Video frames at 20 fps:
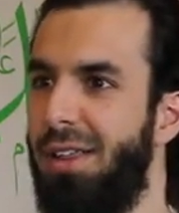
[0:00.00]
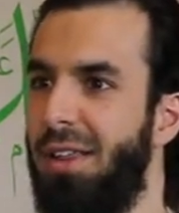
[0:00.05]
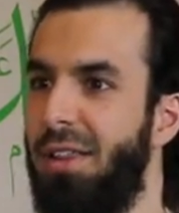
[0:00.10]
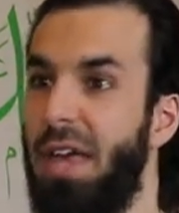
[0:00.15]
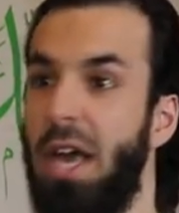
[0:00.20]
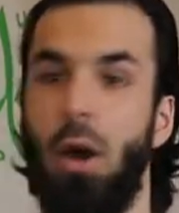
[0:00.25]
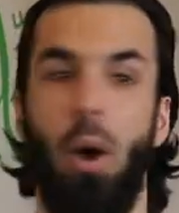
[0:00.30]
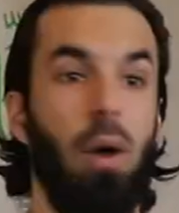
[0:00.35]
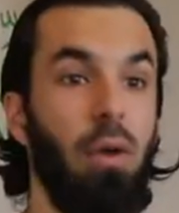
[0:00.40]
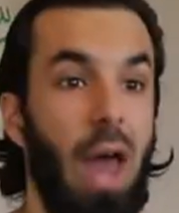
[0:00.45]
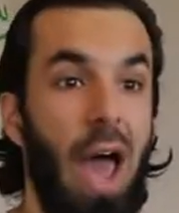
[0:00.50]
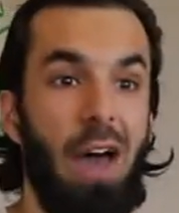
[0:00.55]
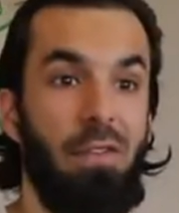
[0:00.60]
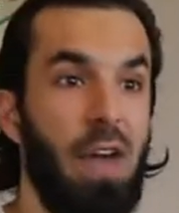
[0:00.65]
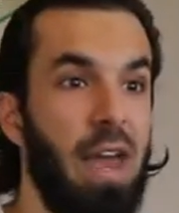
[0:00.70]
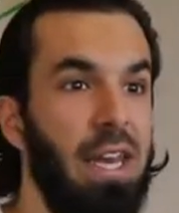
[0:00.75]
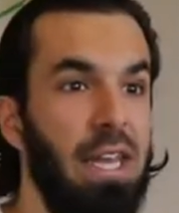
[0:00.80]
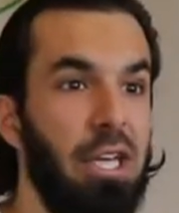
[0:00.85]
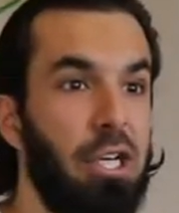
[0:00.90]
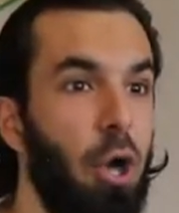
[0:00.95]
They don't have
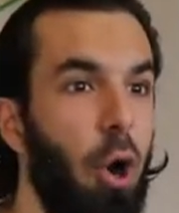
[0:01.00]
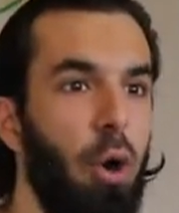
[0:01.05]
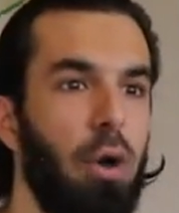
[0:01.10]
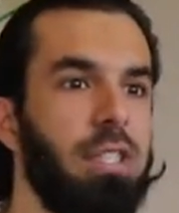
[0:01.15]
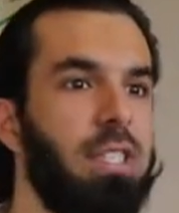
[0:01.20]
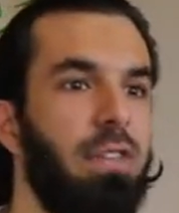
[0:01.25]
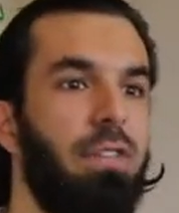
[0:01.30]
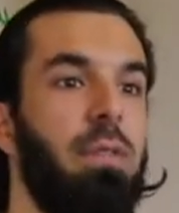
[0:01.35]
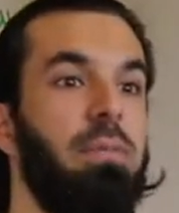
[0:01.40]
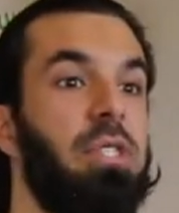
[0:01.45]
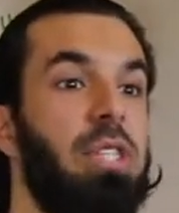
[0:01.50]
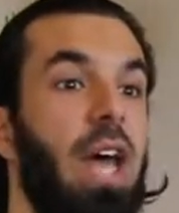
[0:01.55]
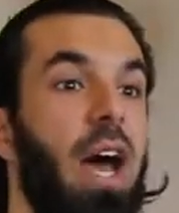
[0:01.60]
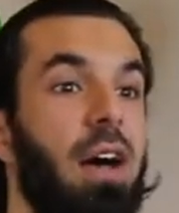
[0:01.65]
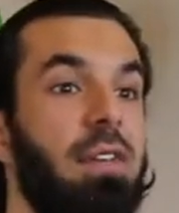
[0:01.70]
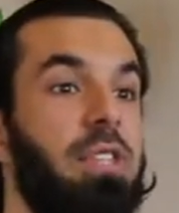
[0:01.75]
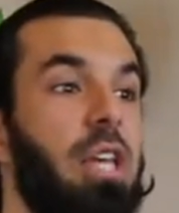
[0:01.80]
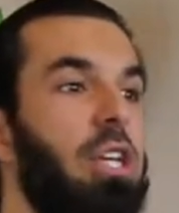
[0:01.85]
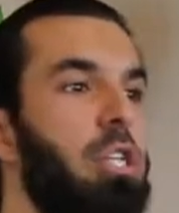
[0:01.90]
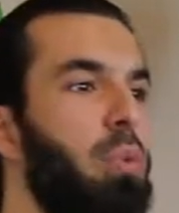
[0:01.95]
any goals of
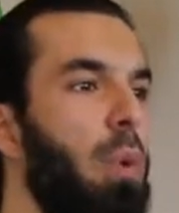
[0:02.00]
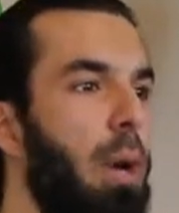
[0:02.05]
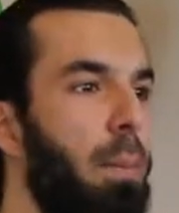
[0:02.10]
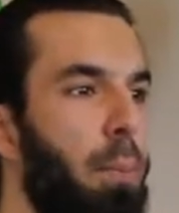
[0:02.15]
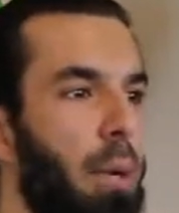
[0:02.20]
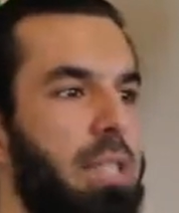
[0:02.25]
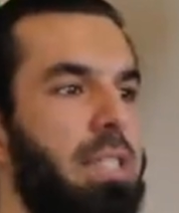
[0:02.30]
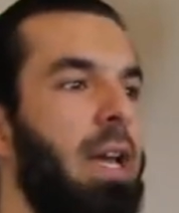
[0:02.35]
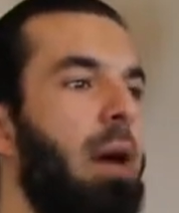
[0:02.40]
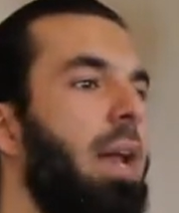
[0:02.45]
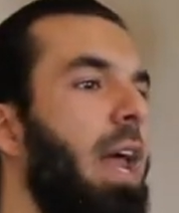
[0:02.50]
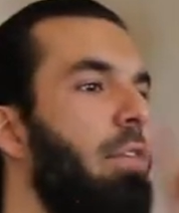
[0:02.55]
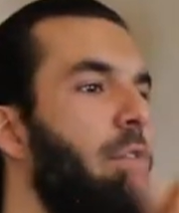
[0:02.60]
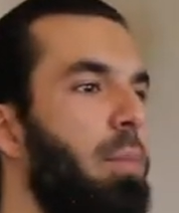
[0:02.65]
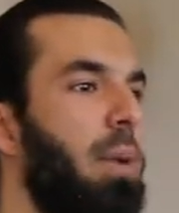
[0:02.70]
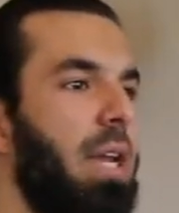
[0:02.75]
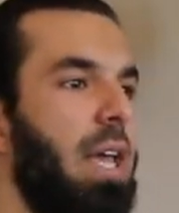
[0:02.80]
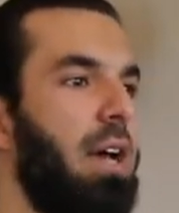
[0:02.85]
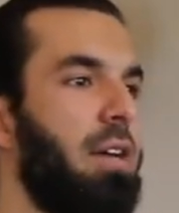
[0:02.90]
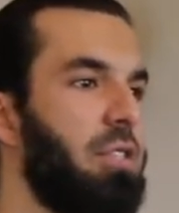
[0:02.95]
themselves. They just want to put down
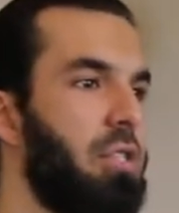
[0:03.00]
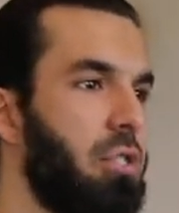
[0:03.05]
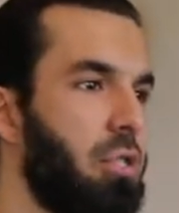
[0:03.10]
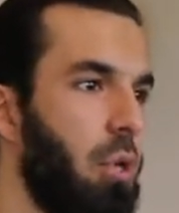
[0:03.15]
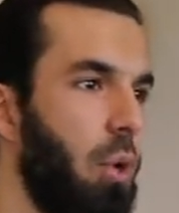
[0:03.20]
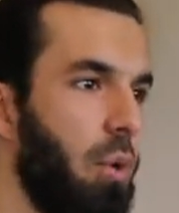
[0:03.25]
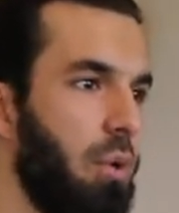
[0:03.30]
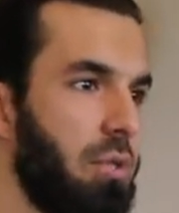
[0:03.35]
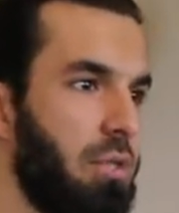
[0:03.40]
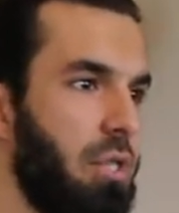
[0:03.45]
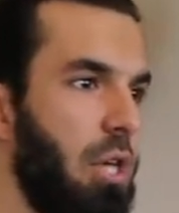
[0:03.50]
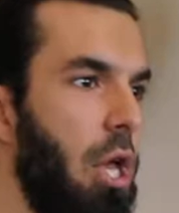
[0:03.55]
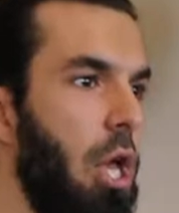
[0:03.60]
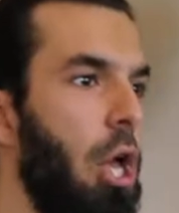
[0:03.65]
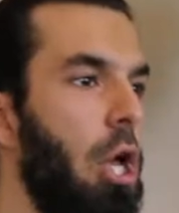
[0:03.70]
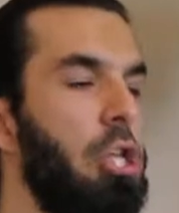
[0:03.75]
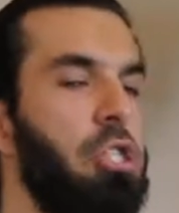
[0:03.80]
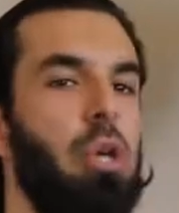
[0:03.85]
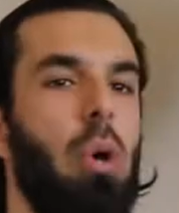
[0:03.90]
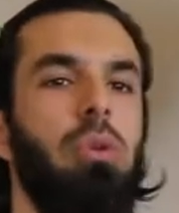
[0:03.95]
everybody else's goals.
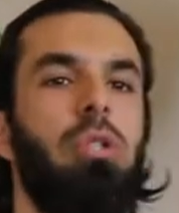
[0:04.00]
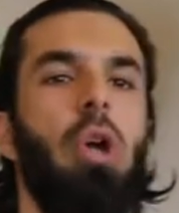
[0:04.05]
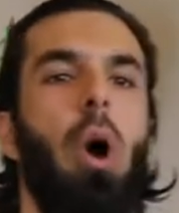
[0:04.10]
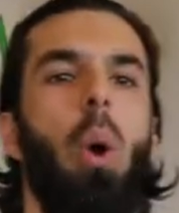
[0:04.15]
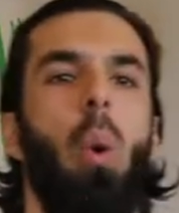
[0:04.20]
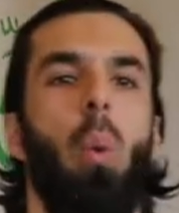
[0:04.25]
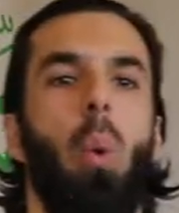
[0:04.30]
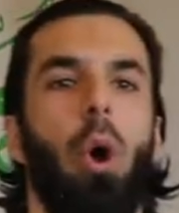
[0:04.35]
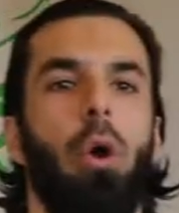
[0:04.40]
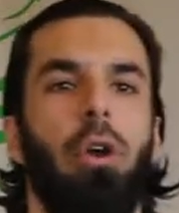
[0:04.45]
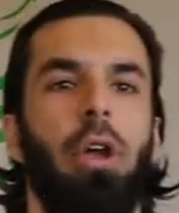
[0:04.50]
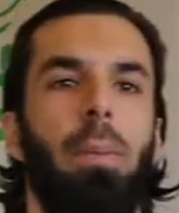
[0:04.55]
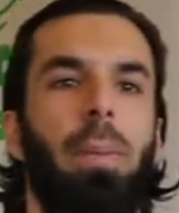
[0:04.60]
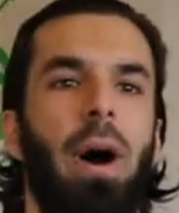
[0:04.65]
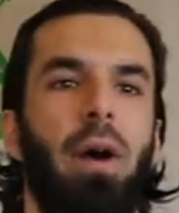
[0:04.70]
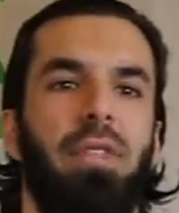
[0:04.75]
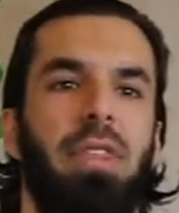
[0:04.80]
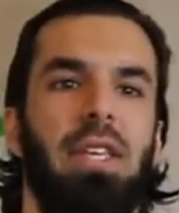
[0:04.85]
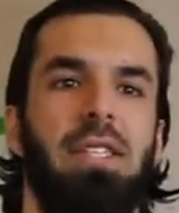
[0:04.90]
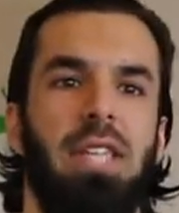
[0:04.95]
So don't worry
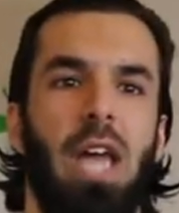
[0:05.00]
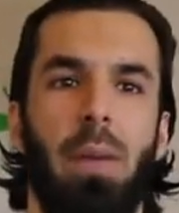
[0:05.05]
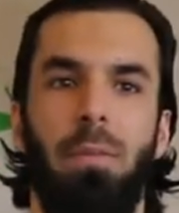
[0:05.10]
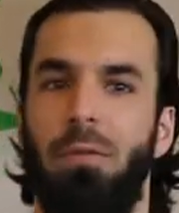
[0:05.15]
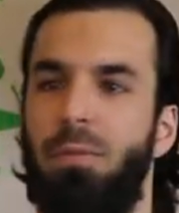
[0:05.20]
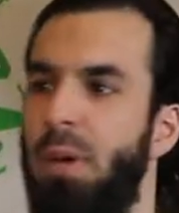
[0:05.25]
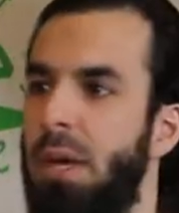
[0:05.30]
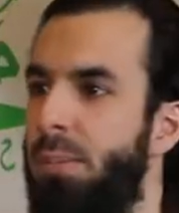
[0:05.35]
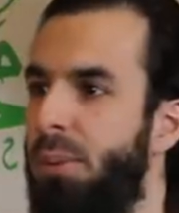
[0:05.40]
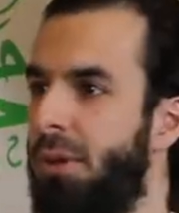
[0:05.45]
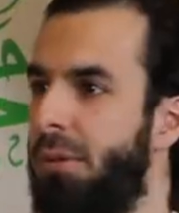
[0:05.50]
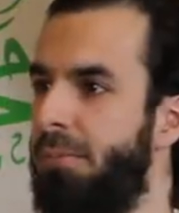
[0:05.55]
about these type of people.